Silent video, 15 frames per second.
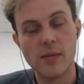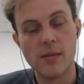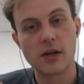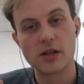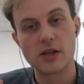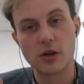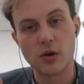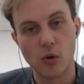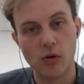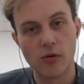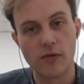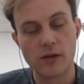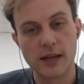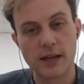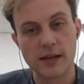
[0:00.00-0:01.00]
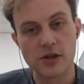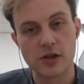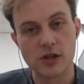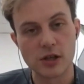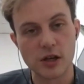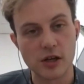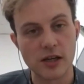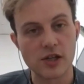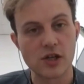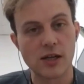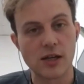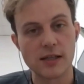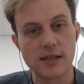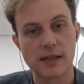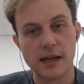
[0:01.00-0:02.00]
because the awful sanctions and
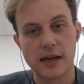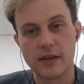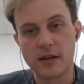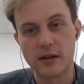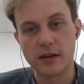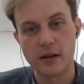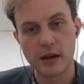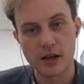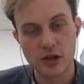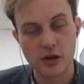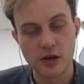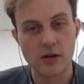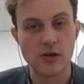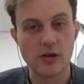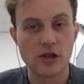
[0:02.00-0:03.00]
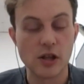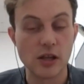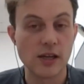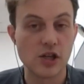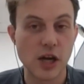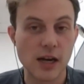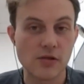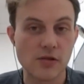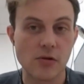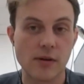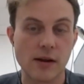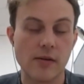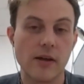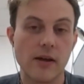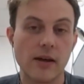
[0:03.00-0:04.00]
conditionality and the agenda
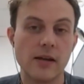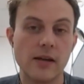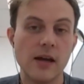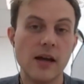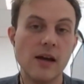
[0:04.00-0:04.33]
around that